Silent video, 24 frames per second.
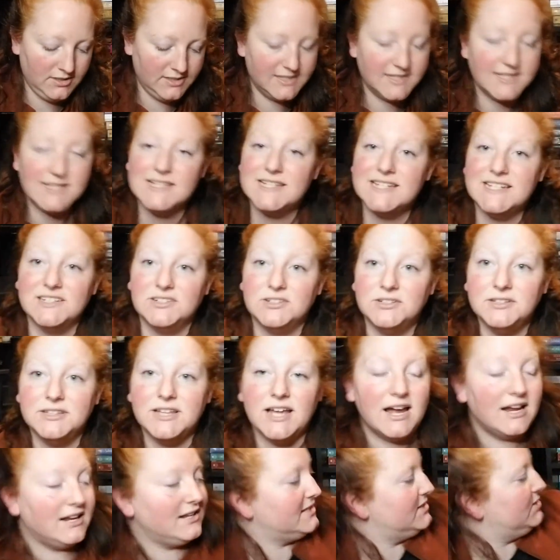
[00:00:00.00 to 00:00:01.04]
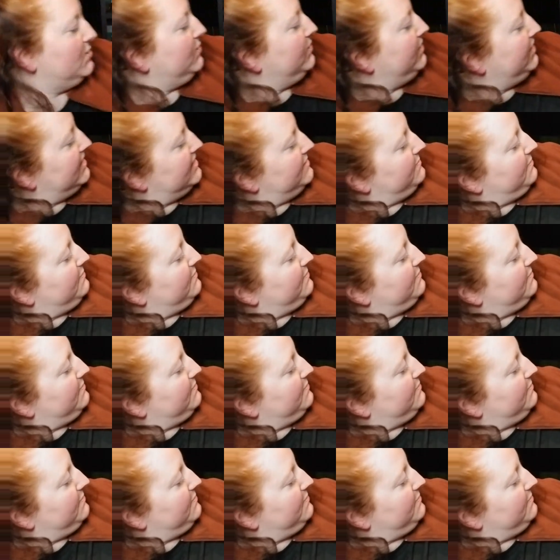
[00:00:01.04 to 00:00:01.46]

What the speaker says: Still not as old as